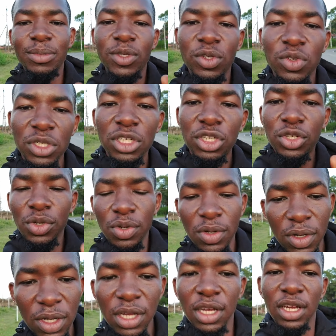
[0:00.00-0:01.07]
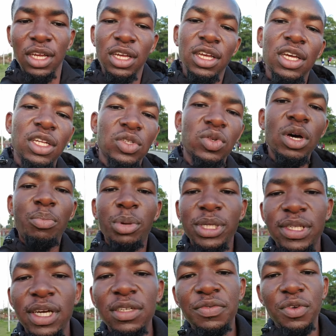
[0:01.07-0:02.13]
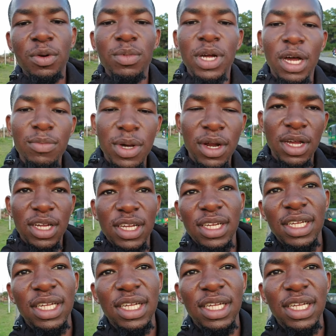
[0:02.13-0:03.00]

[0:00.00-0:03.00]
episode twenty-two tuna present from Kabarak.